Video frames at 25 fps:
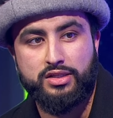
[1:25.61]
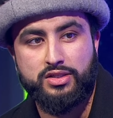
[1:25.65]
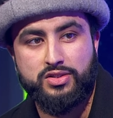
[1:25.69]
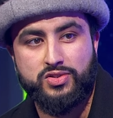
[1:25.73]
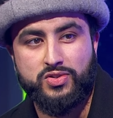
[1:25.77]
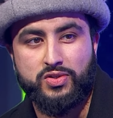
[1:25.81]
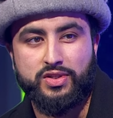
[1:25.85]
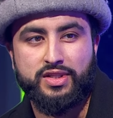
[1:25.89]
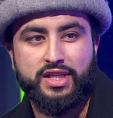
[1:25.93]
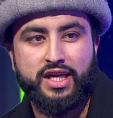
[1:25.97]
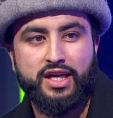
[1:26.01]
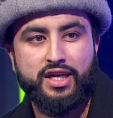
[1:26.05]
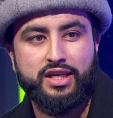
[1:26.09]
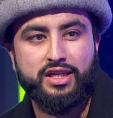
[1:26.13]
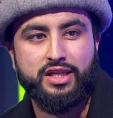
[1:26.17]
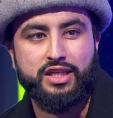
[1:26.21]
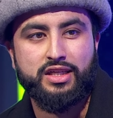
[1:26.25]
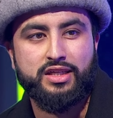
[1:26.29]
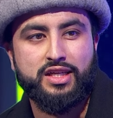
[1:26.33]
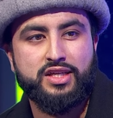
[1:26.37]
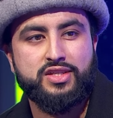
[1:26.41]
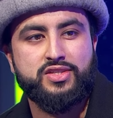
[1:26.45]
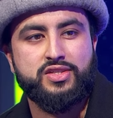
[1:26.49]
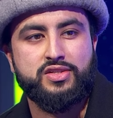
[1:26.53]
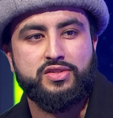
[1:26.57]
So that,
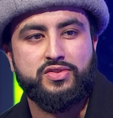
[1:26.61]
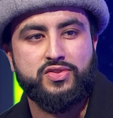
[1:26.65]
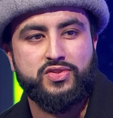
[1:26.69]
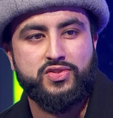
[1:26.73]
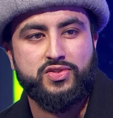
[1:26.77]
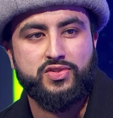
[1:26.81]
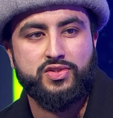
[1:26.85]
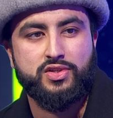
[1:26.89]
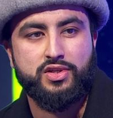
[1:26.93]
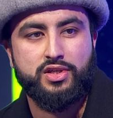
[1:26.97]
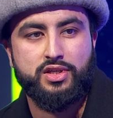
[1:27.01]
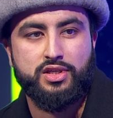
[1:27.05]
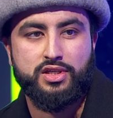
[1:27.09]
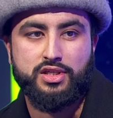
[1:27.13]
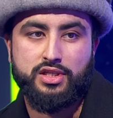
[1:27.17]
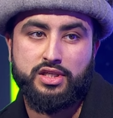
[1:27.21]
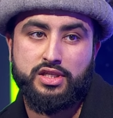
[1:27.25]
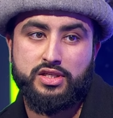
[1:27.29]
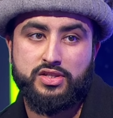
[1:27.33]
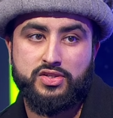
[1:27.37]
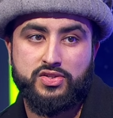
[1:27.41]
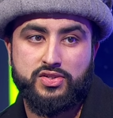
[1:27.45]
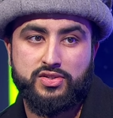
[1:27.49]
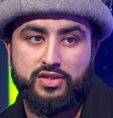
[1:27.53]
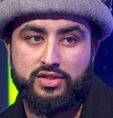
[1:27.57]
in essence,
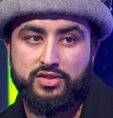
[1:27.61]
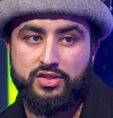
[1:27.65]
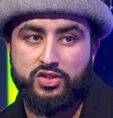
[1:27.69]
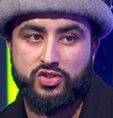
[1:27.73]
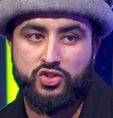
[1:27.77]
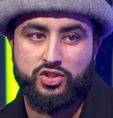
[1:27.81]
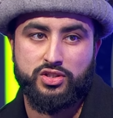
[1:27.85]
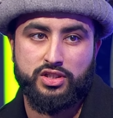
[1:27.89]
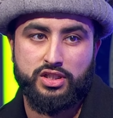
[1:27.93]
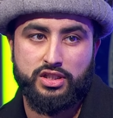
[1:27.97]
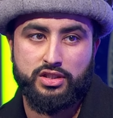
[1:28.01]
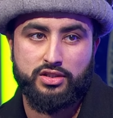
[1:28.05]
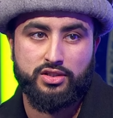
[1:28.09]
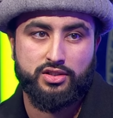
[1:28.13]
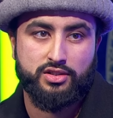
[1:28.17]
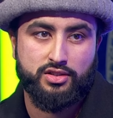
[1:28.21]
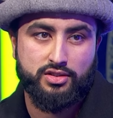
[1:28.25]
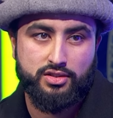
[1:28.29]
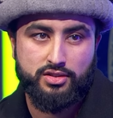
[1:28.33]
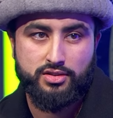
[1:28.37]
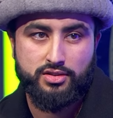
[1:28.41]
is the tashdeed.